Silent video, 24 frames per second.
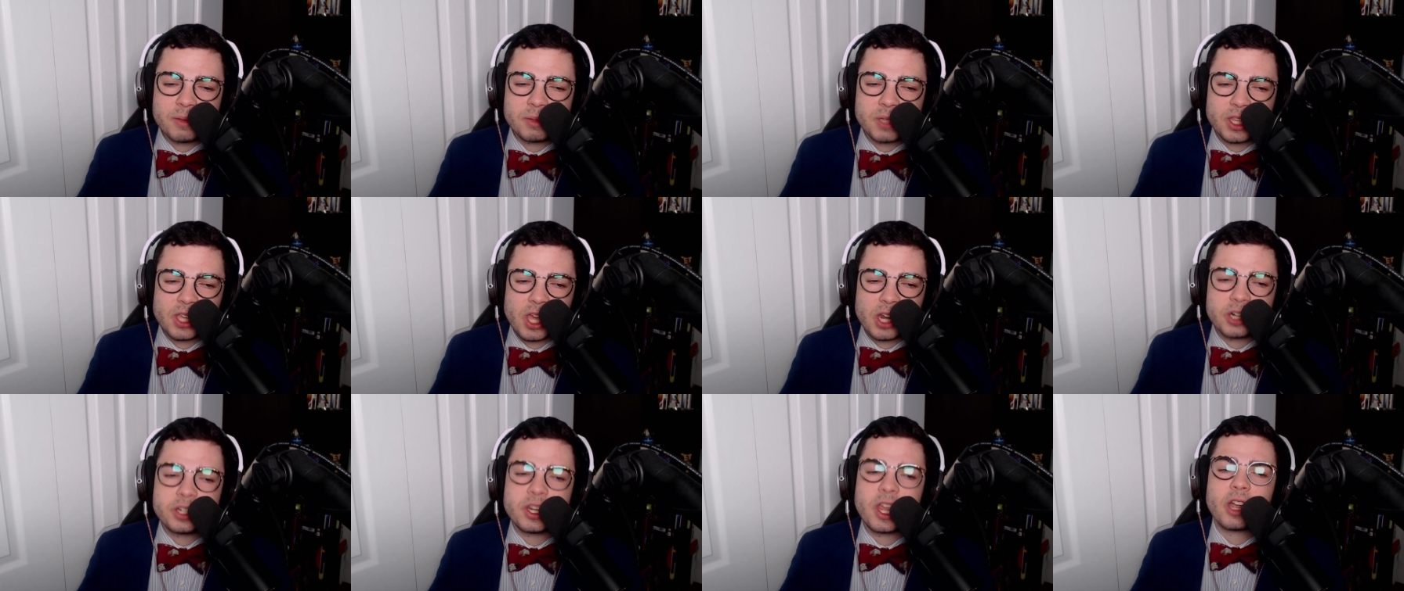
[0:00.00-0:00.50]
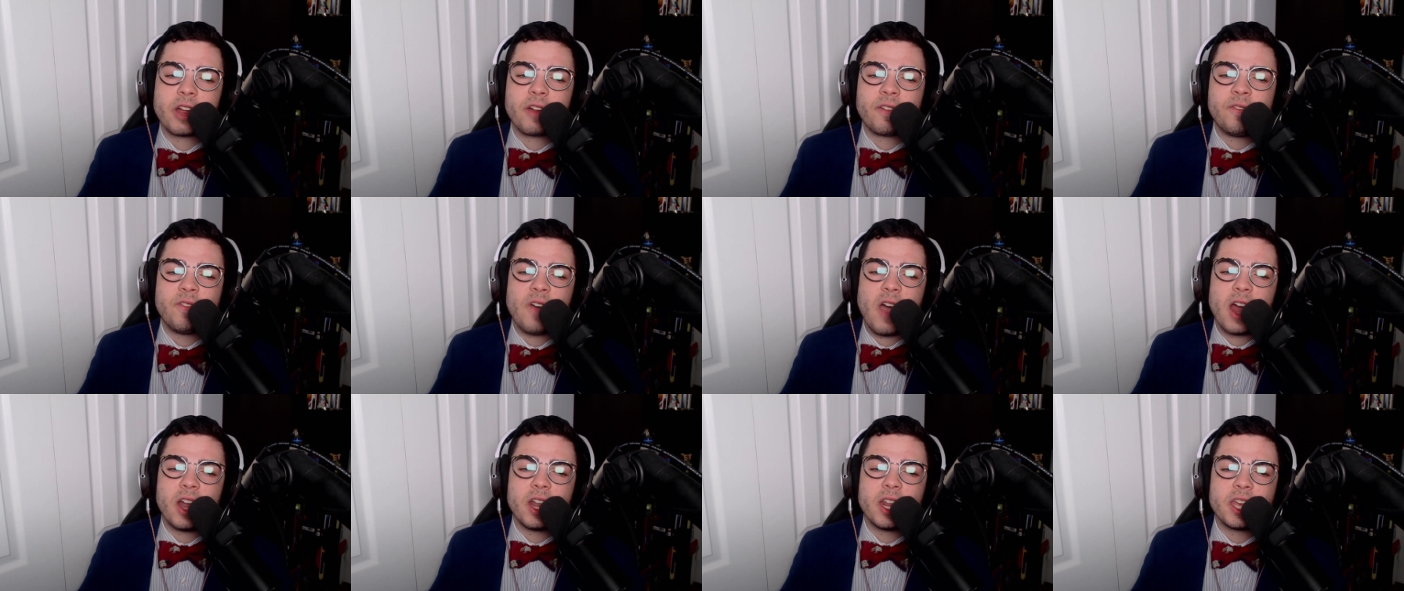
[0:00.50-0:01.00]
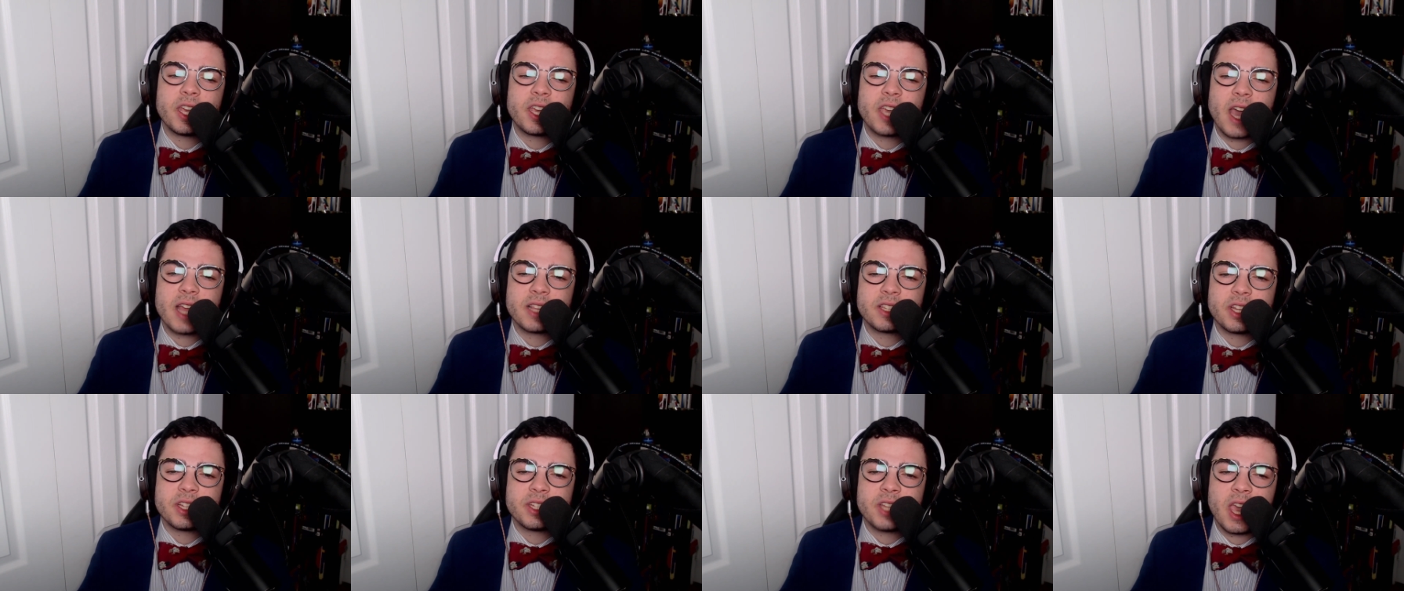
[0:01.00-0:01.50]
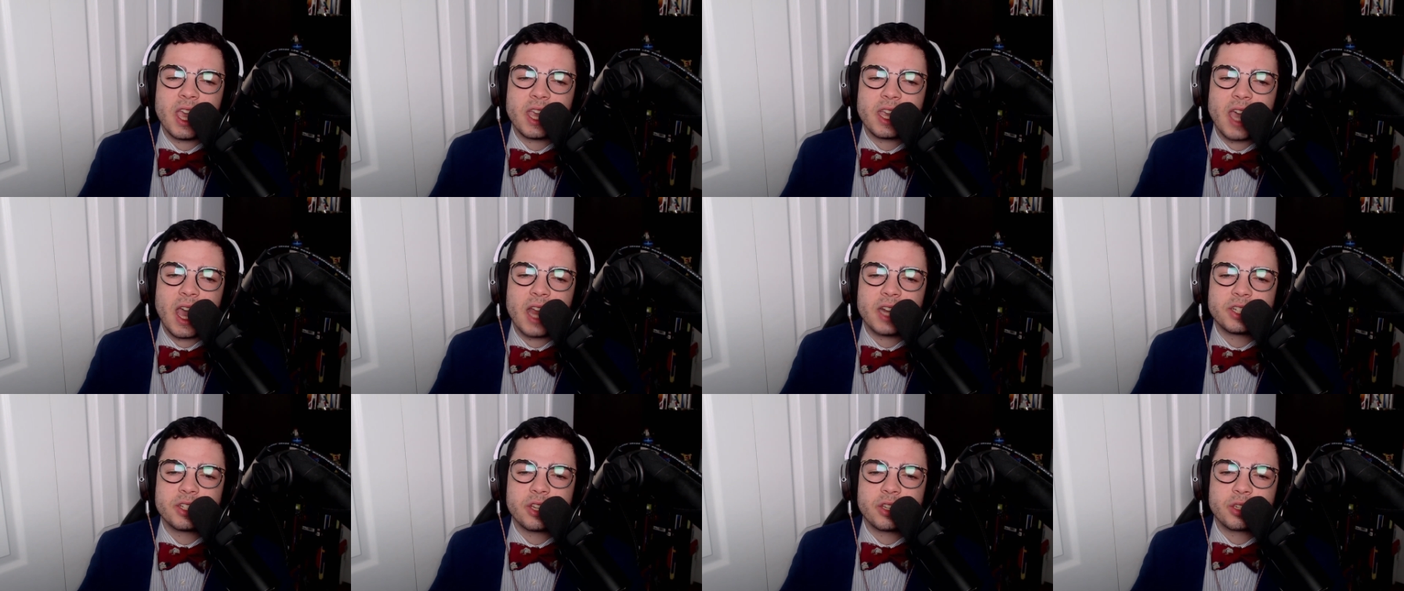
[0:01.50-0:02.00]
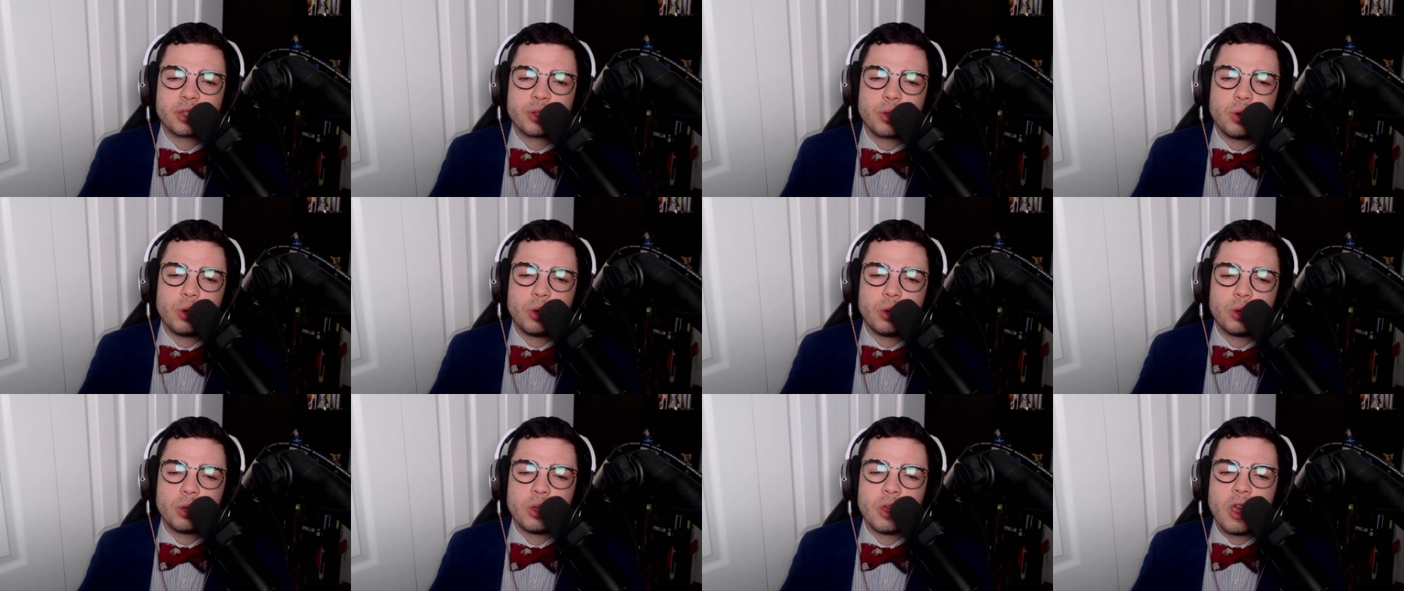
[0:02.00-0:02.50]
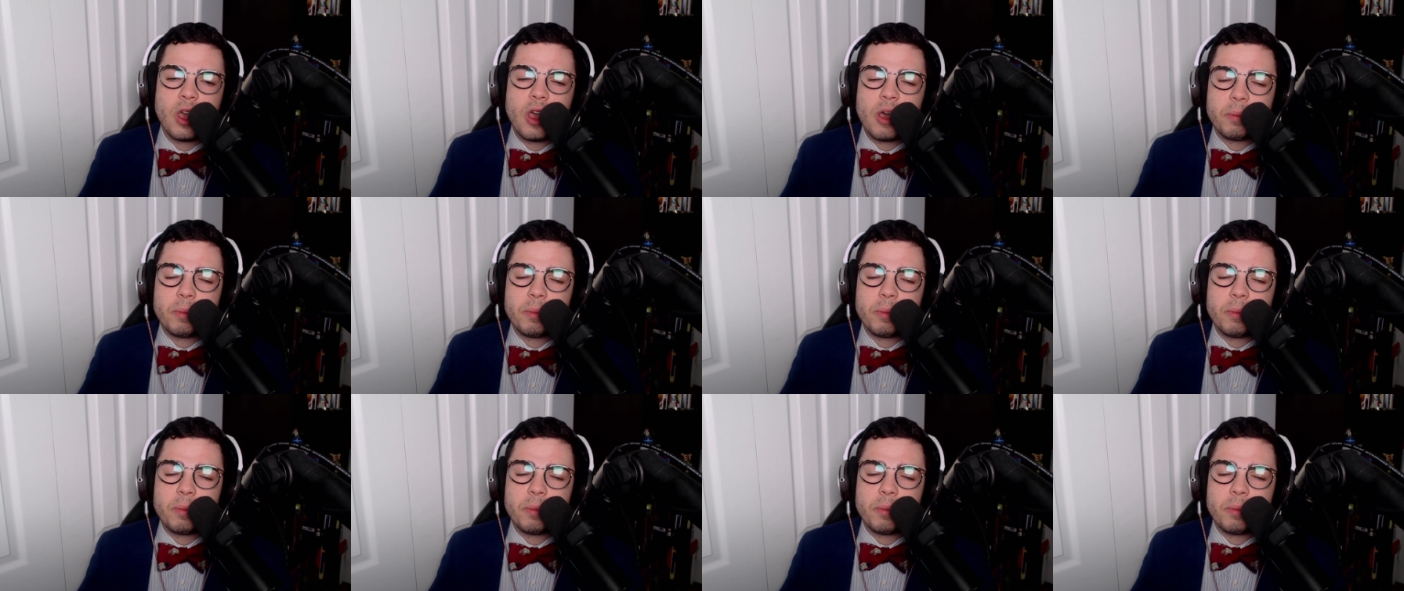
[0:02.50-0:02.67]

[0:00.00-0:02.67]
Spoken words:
that the Undertaker finally gets to take Edge to school.